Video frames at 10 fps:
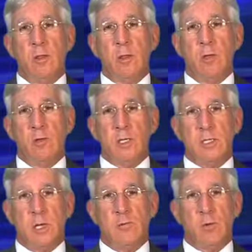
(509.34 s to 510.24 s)
the
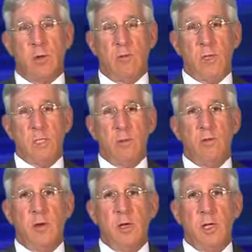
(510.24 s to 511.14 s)
QSF, the Qualified
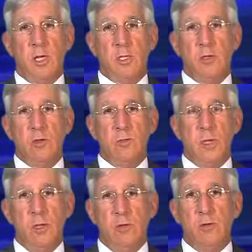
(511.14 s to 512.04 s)
Settlement Fund, has
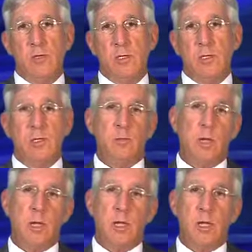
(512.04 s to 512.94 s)
been used uh,
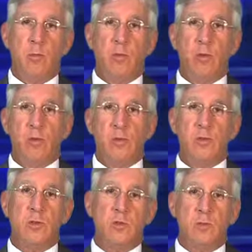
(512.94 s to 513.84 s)
by a lot of brokers
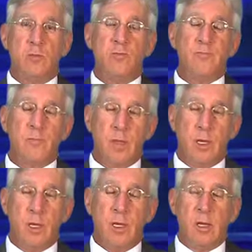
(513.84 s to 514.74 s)
to,
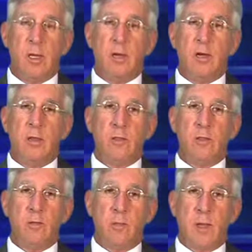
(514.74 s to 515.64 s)
on
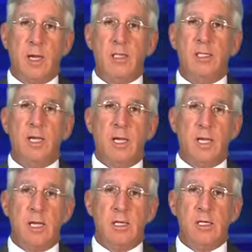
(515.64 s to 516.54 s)
the, the, bad side, I
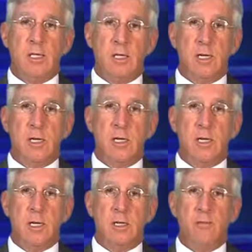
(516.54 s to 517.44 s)
guess, to cut
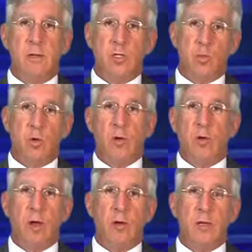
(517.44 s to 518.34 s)
a uh, defense
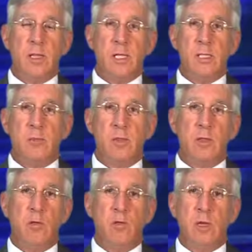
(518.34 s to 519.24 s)
broker out, and that's
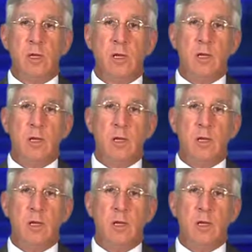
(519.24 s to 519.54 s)
something that we